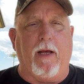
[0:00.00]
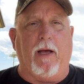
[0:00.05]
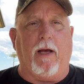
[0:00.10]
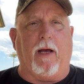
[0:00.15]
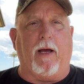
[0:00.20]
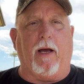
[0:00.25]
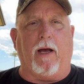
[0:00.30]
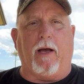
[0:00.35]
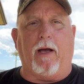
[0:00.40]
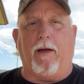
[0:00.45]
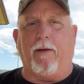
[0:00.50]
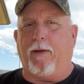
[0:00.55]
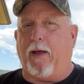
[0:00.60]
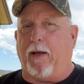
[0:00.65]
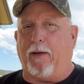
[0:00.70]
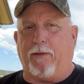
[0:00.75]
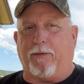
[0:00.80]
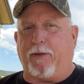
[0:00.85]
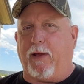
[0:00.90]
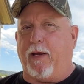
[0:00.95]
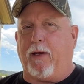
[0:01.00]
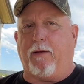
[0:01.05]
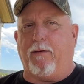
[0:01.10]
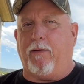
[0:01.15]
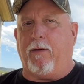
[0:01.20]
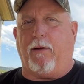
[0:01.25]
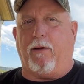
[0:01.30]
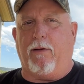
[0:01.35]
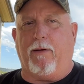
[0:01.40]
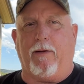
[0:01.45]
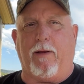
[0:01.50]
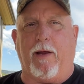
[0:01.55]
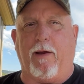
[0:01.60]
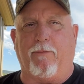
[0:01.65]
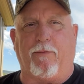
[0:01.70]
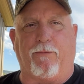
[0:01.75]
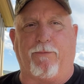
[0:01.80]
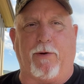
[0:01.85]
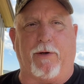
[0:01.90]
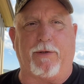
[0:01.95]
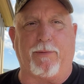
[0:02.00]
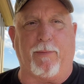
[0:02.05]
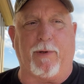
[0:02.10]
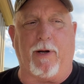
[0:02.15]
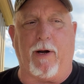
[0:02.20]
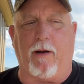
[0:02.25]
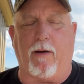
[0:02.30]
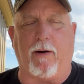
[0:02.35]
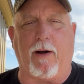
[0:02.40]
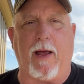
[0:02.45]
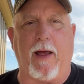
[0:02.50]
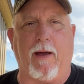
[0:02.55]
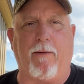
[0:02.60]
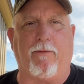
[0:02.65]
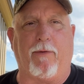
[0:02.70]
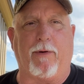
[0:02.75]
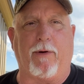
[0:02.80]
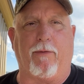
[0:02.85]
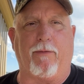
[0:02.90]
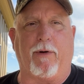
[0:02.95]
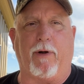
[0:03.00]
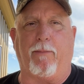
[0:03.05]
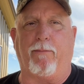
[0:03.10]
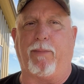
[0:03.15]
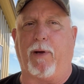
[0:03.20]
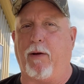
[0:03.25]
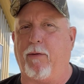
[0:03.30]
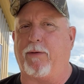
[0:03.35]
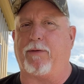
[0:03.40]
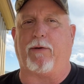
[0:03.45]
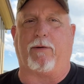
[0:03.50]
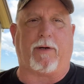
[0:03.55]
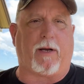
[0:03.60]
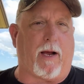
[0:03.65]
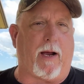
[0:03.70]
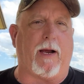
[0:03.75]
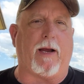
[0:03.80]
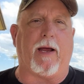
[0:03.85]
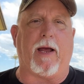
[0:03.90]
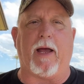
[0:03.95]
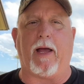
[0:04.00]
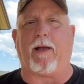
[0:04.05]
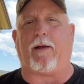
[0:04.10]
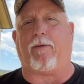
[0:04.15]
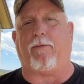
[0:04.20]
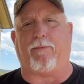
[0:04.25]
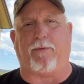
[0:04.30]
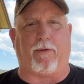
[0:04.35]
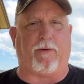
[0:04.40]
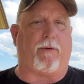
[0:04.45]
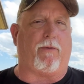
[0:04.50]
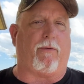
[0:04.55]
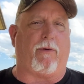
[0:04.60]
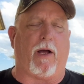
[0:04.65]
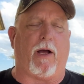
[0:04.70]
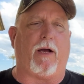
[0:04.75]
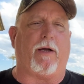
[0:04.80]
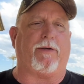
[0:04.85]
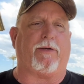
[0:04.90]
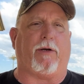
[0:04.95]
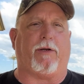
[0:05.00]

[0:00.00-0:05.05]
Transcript: I think every fisherman ought to have one on their boat, their kayak, their garage,